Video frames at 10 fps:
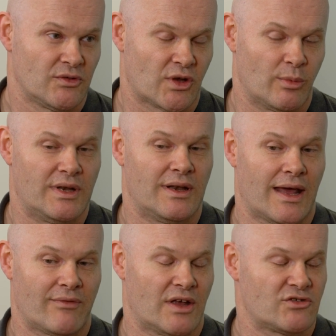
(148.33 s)
So we didn't
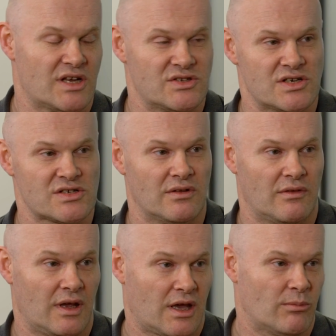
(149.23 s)
have that transition that
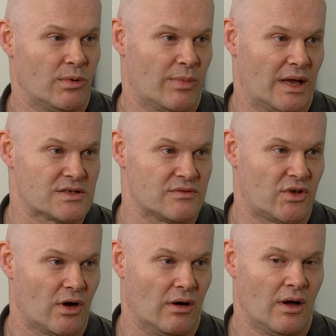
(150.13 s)
the incumbent banks have
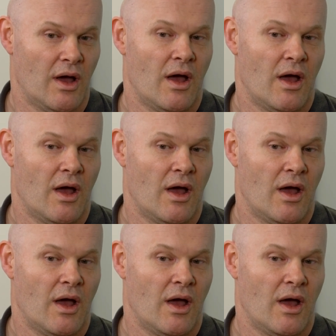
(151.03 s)
got.